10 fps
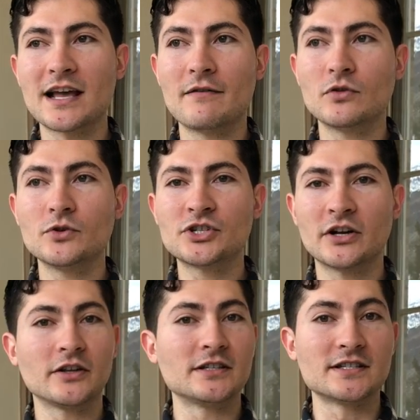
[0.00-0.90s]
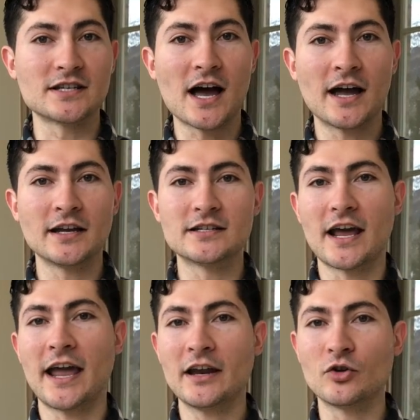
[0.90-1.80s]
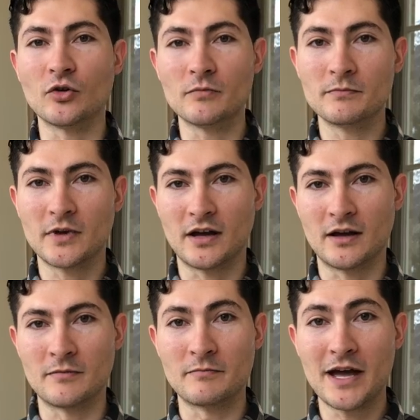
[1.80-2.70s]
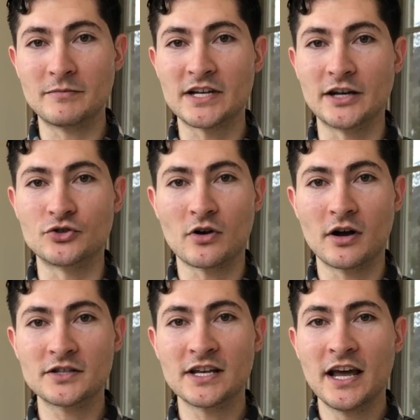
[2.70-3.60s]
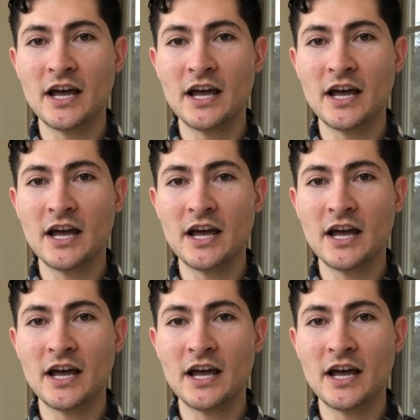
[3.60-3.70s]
evolutionarily designed to handle peptide drugs,